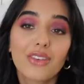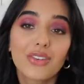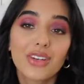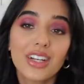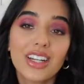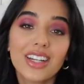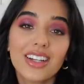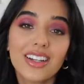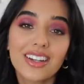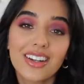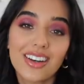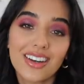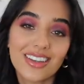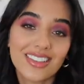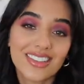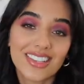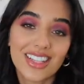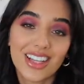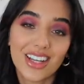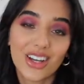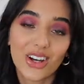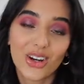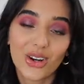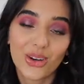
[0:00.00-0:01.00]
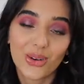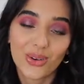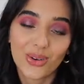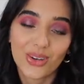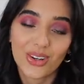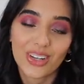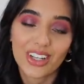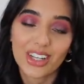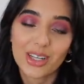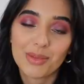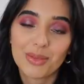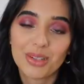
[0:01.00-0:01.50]
really can't say a whole
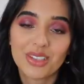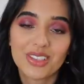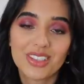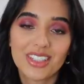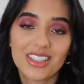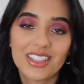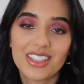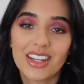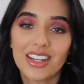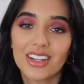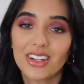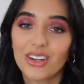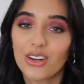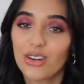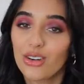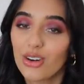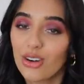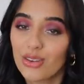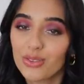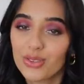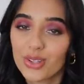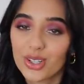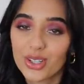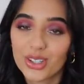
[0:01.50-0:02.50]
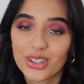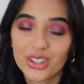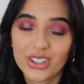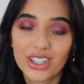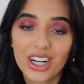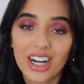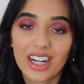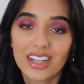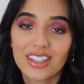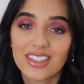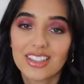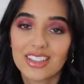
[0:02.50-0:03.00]
lot here because I signed a lot of
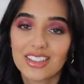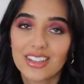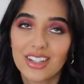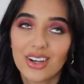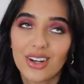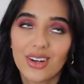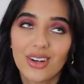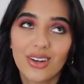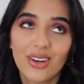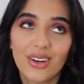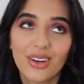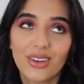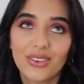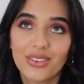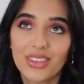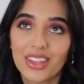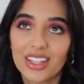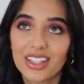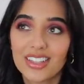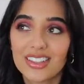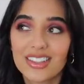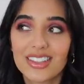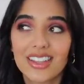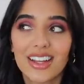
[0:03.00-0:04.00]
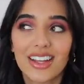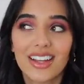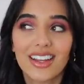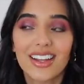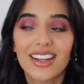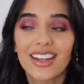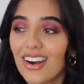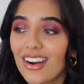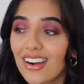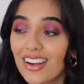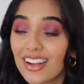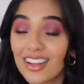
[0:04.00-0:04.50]
contracts. There's a lot of things
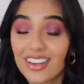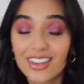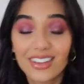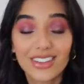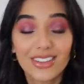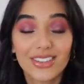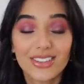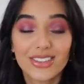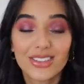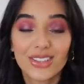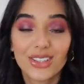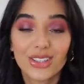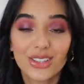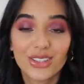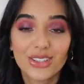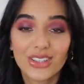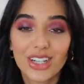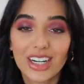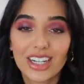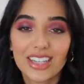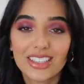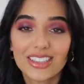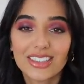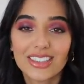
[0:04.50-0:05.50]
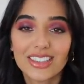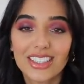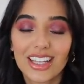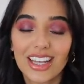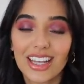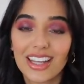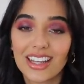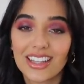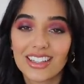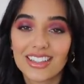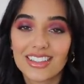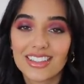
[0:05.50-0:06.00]
that are in those contracts
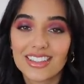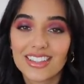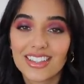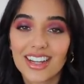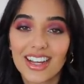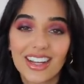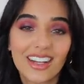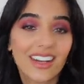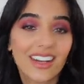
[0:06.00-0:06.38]
and I